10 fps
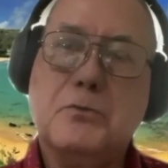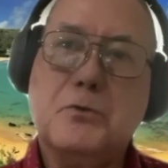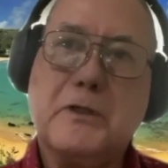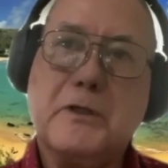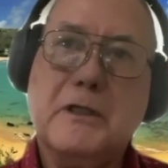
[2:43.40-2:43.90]

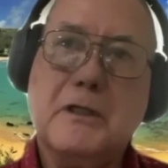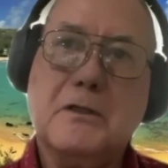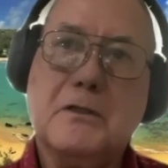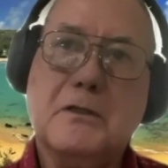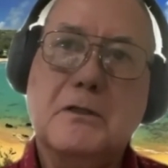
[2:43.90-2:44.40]

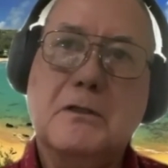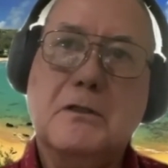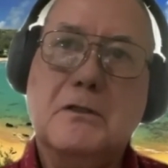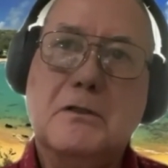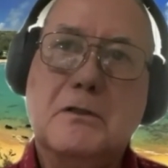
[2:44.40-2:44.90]
working
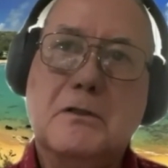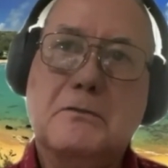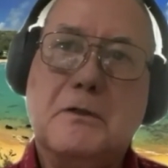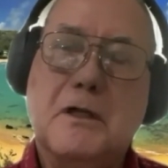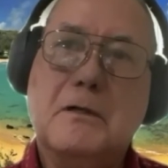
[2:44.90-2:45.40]

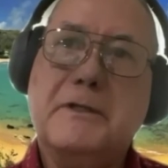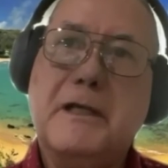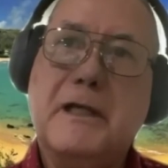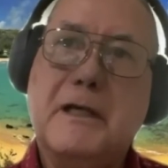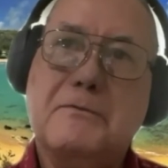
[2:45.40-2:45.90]
on
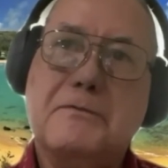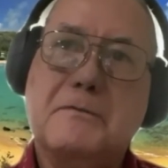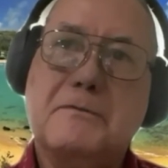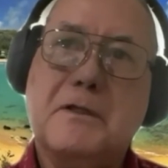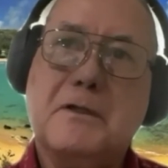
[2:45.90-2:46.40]
behalf
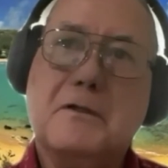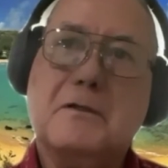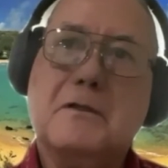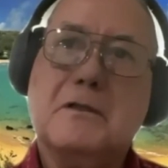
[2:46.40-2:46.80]
of our